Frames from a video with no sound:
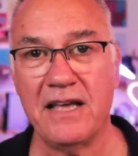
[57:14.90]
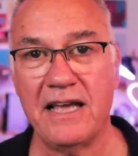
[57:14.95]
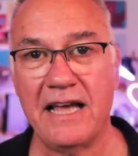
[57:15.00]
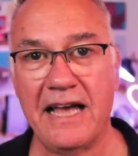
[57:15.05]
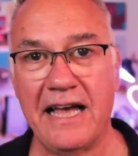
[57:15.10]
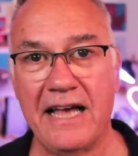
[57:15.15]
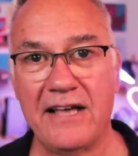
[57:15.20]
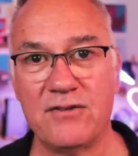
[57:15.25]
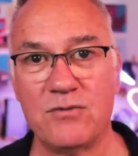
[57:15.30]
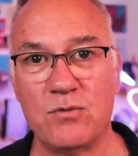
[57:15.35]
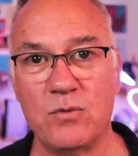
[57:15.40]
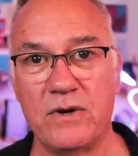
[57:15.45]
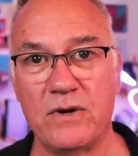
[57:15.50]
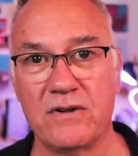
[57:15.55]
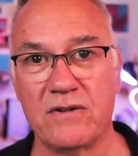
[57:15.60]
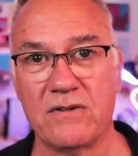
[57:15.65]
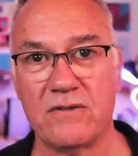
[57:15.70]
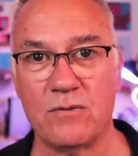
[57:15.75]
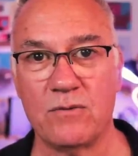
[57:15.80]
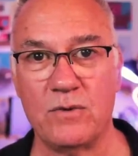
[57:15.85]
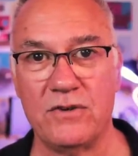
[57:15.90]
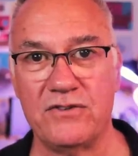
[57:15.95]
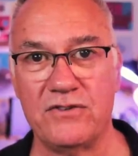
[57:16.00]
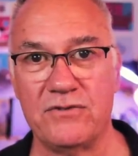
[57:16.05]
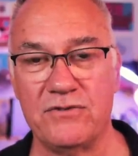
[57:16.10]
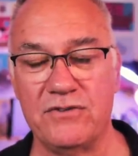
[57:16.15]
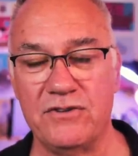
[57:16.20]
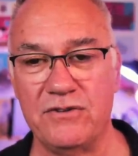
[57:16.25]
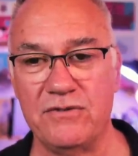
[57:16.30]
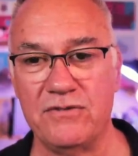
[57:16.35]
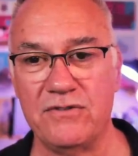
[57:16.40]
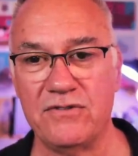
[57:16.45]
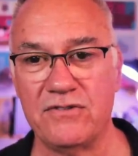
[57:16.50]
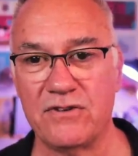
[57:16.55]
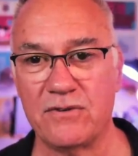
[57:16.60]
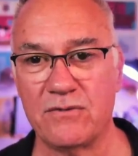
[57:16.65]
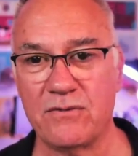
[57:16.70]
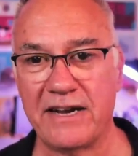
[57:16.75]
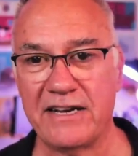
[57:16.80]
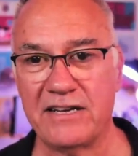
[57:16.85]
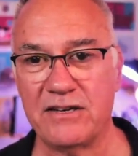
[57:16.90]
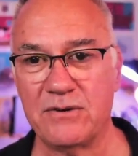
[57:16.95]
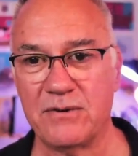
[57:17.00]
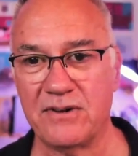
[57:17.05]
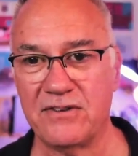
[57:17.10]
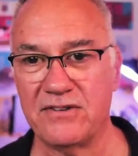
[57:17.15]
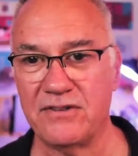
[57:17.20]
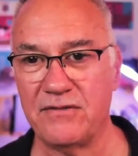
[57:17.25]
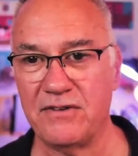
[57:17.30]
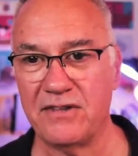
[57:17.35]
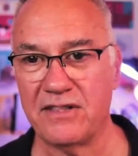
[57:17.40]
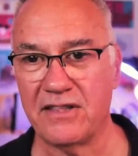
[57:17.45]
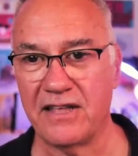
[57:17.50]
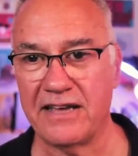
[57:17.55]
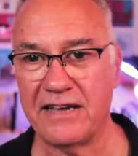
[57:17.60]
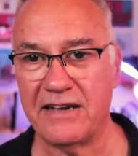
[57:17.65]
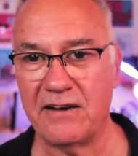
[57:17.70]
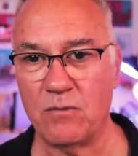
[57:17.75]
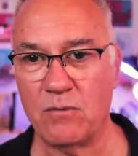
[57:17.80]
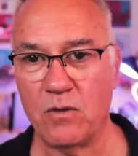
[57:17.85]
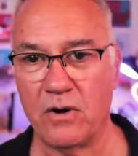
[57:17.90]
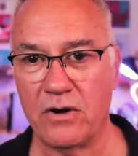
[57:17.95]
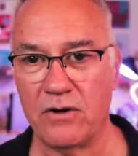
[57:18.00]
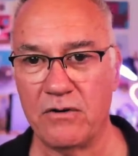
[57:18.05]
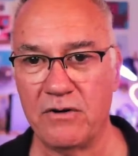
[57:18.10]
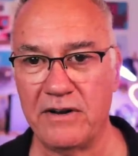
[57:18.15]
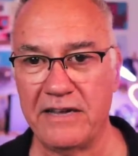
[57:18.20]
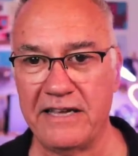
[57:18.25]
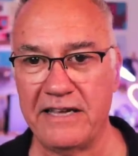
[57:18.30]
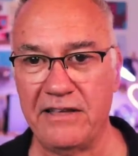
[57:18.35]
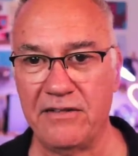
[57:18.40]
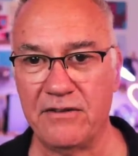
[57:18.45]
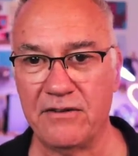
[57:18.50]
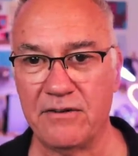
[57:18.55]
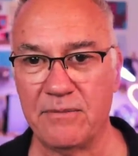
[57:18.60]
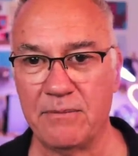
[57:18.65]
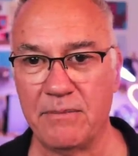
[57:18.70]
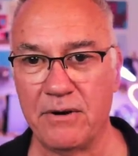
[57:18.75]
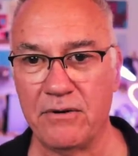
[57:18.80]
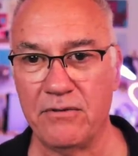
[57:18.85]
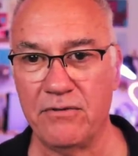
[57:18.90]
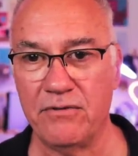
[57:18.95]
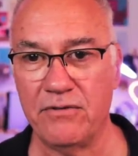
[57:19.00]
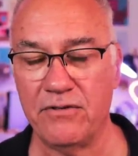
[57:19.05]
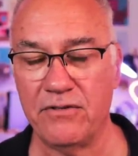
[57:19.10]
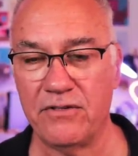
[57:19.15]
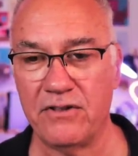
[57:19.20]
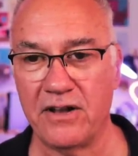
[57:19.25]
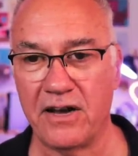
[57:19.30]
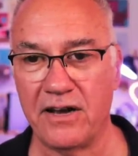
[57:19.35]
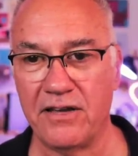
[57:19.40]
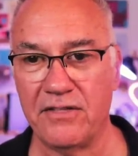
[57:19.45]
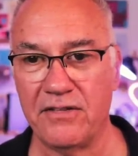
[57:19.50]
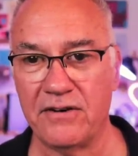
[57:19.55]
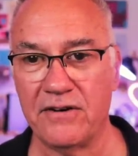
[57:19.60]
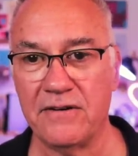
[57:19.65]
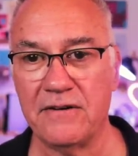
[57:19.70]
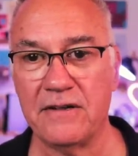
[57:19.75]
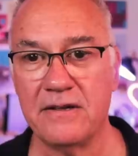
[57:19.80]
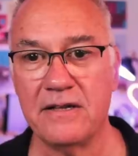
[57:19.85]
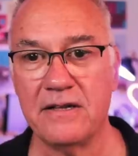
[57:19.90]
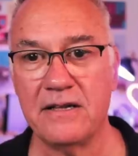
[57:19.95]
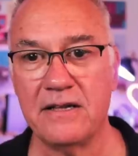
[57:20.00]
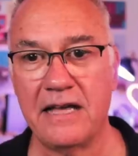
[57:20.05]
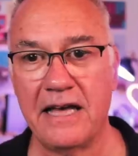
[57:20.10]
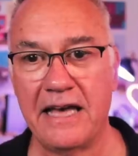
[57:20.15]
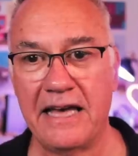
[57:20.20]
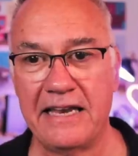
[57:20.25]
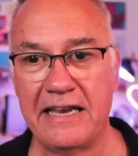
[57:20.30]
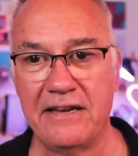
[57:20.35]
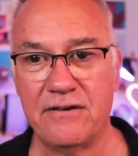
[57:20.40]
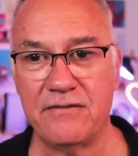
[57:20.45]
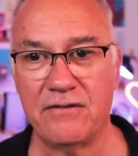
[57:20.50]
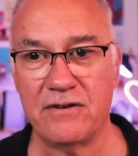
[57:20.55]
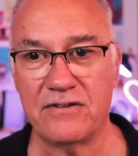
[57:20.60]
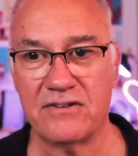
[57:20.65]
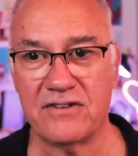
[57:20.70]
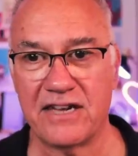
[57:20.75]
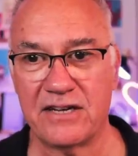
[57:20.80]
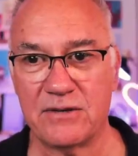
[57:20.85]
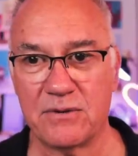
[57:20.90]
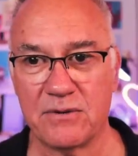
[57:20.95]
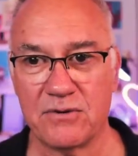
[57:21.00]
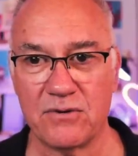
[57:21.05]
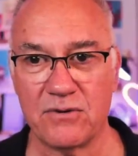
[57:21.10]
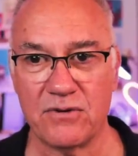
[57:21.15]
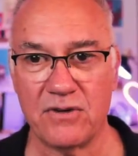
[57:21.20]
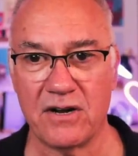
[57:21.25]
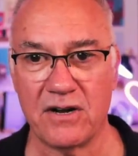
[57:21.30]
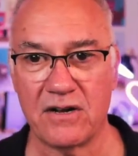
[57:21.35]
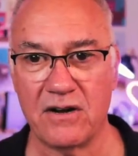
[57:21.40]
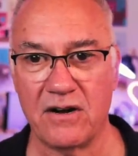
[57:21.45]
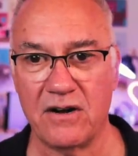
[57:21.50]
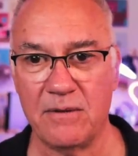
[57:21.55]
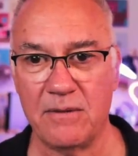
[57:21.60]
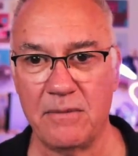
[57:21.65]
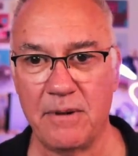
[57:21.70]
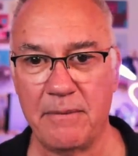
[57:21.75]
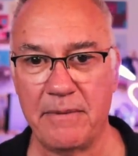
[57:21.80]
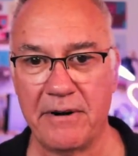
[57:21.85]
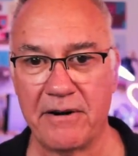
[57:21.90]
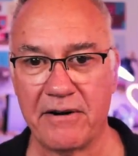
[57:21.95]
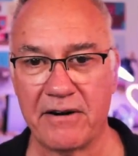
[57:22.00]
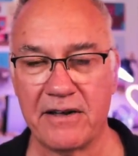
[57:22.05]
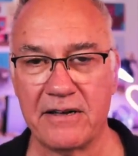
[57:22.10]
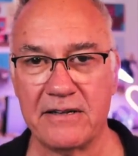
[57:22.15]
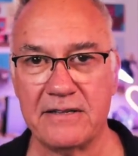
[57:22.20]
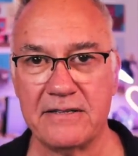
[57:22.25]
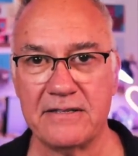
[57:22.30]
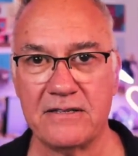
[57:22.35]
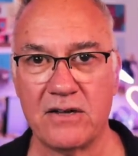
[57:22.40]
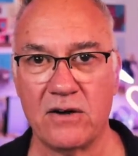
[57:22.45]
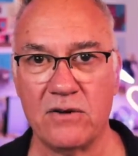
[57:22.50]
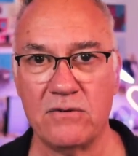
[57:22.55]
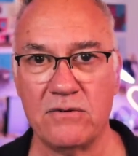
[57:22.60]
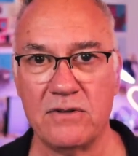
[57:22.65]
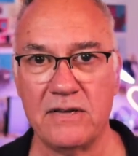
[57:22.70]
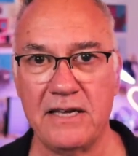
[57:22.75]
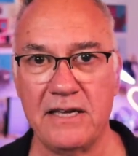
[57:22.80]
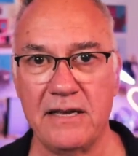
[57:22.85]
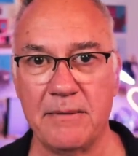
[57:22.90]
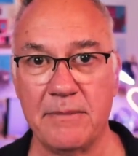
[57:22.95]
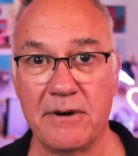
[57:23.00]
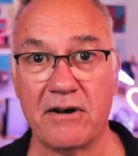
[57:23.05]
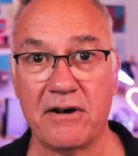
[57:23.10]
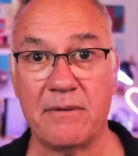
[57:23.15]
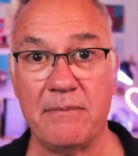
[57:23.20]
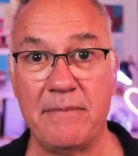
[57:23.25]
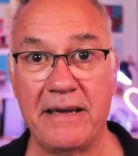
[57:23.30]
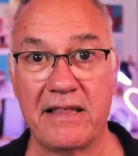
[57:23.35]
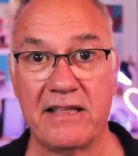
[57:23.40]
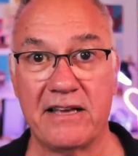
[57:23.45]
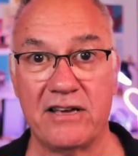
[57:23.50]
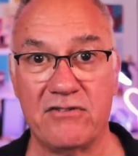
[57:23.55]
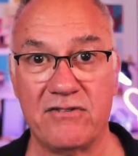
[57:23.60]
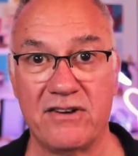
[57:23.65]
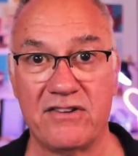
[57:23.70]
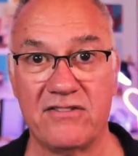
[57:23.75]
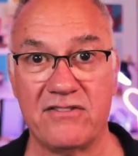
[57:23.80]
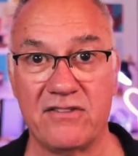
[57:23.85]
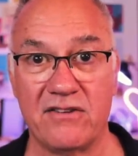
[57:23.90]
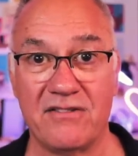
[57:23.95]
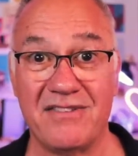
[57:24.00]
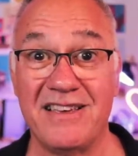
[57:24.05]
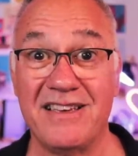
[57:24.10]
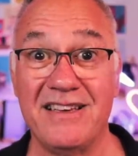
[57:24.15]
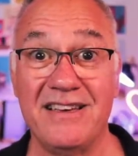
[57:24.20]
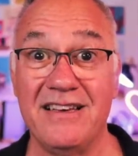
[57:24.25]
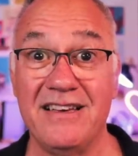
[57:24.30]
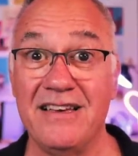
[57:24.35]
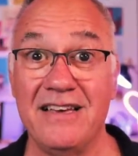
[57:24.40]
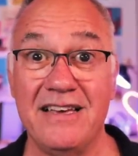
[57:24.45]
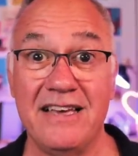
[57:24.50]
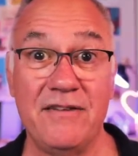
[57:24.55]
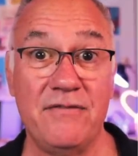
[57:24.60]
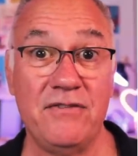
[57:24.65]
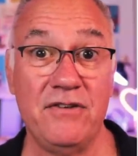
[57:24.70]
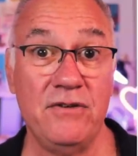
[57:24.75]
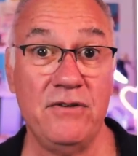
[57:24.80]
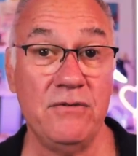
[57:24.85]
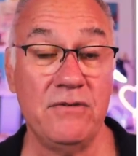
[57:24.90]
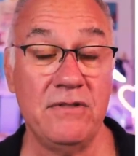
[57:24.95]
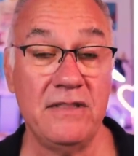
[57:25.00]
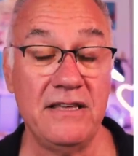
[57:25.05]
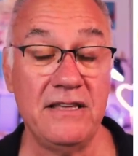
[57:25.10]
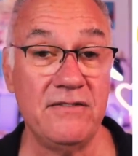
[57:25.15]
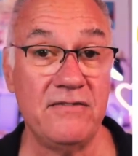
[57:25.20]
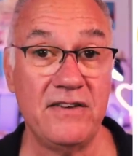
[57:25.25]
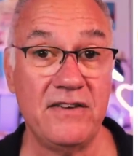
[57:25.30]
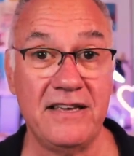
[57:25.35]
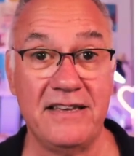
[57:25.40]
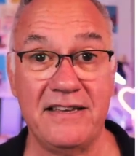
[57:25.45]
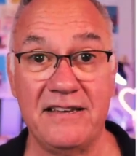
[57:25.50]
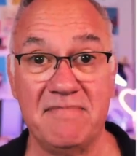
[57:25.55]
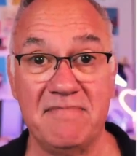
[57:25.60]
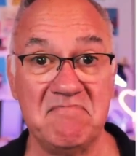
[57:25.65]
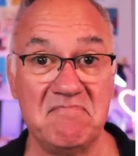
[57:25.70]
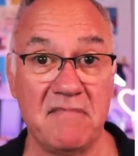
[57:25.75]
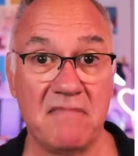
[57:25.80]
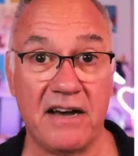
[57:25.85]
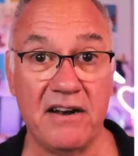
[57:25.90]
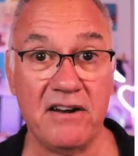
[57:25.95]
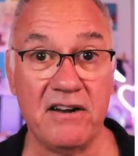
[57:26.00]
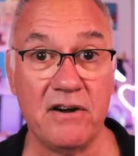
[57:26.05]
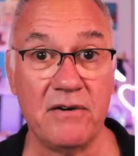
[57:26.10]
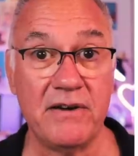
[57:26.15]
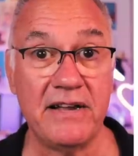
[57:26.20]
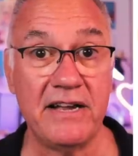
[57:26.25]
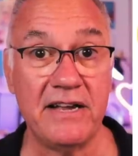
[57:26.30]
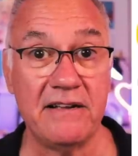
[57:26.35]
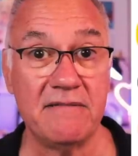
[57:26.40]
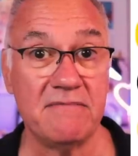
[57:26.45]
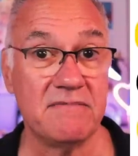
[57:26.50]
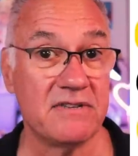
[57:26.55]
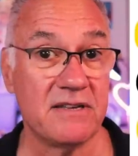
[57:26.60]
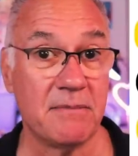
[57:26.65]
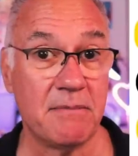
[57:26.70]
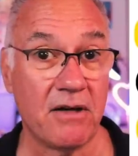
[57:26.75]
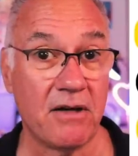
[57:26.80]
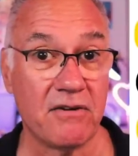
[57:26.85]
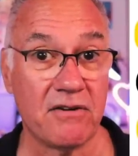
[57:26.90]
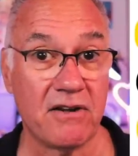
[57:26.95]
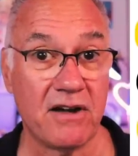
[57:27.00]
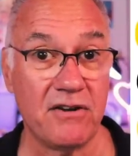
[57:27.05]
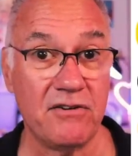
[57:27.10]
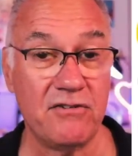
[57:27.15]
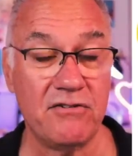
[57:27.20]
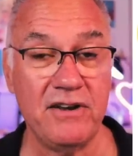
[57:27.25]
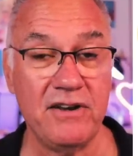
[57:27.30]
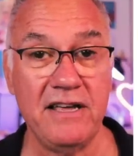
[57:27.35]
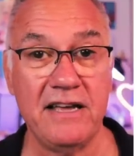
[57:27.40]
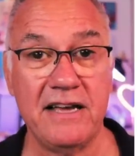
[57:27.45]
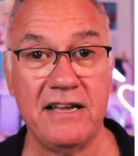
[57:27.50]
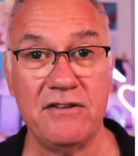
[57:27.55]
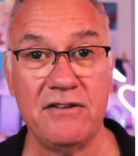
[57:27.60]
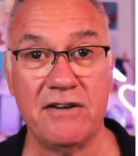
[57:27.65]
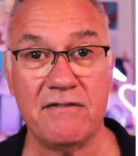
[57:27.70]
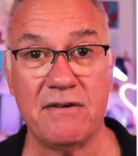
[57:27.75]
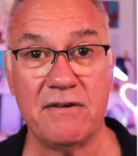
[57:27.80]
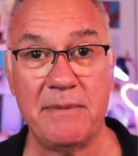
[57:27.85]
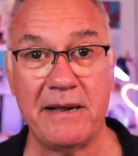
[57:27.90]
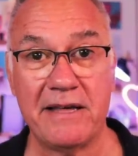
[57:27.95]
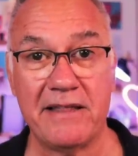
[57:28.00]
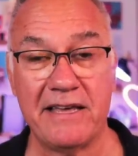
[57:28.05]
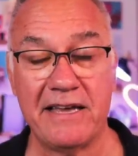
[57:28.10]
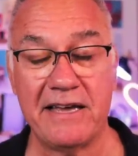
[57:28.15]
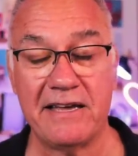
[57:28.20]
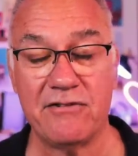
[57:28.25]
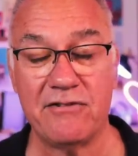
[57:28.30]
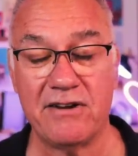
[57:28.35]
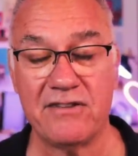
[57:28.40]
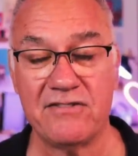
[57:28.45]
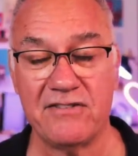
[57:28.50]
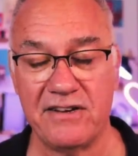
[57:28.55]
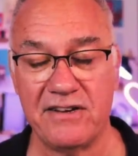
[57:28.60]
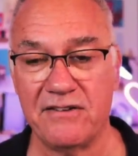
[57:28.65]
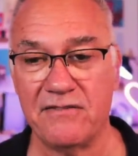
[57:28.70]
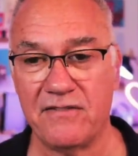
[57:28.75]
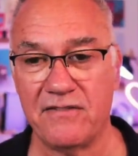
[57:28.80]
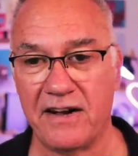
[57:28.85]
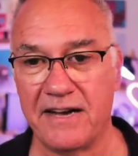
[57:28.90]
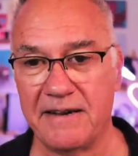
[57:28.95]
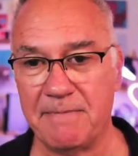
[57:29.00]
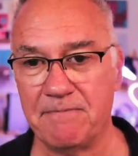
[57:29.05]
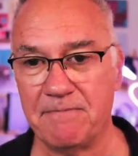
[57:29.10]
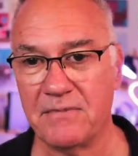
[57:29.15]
as will Winsor and Newton. So write to us if you'd like one, either, both, neither, at info at sketchbookskool.com. Americans only, American mailing addresses only. If you live in, I don't know, some other country and you have a mailing address here, fine.